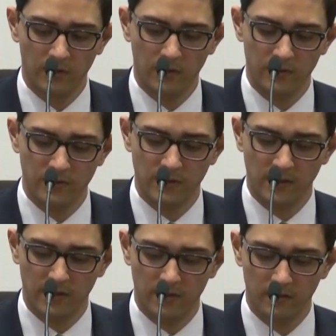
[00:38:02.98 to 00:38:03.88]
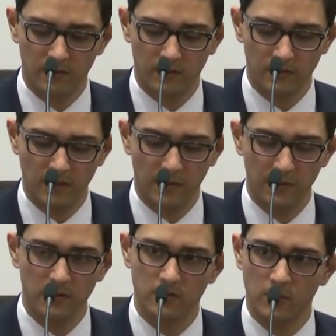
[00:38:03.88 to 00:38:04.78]
There's the
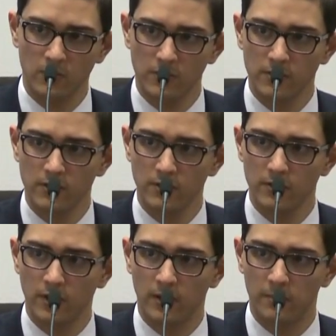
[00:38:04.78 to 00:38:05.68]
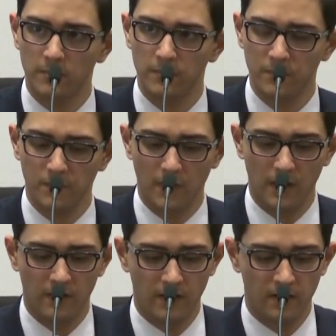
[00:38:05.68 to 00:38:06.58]
southeast corner, and
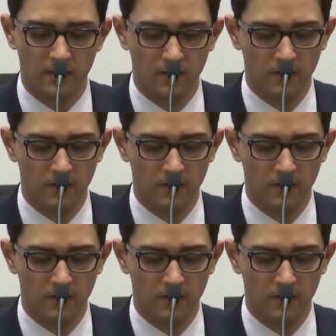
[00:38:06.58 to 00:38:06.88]
then